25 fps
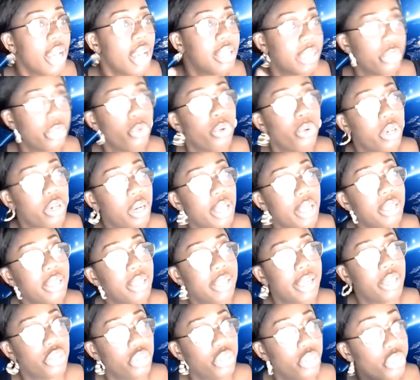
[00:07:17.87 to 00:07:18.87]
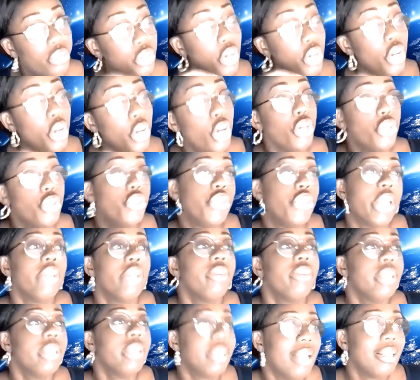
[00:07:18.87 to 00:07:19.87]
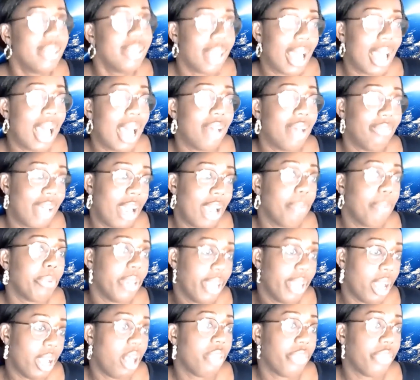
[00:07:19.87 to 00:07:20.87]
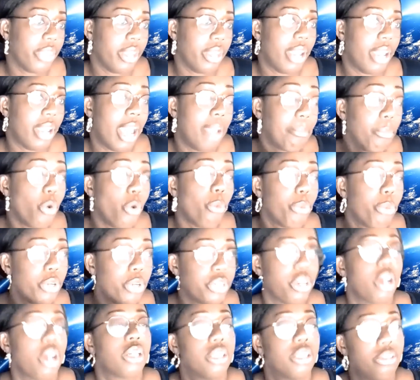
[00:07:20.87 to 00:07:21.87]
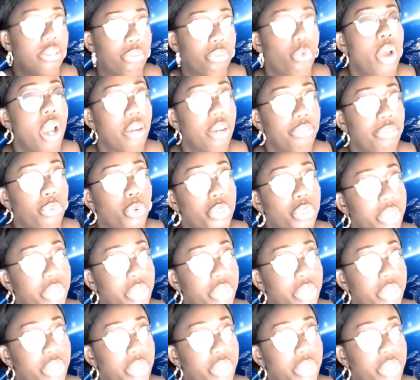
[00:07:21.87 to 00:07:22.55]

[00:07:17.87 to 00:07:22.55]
in organisations, you generally tend to have happier, healthier, and more productive workforce and